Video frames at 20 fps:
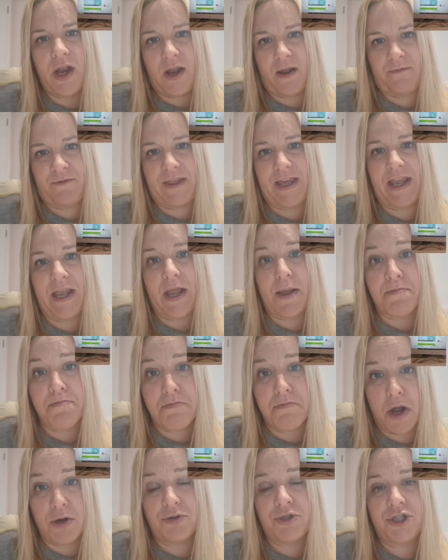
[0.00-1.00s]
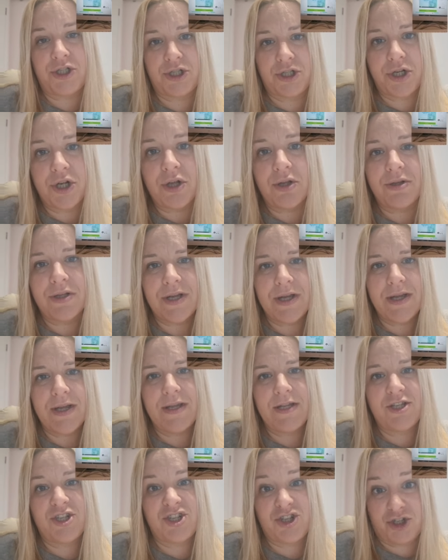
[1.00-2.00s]
of the emotional
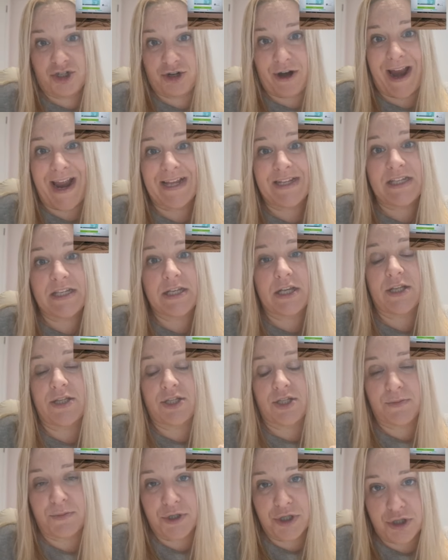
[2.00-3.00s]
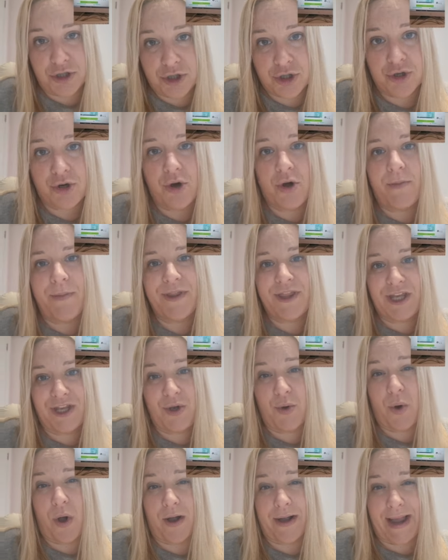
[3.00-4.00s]
stress and some of the trauma that
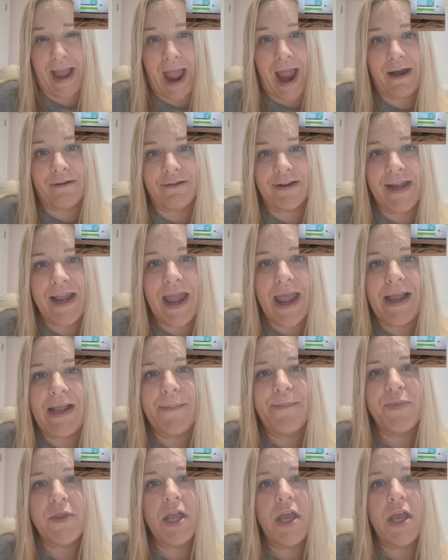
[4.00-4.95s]
you are carrying,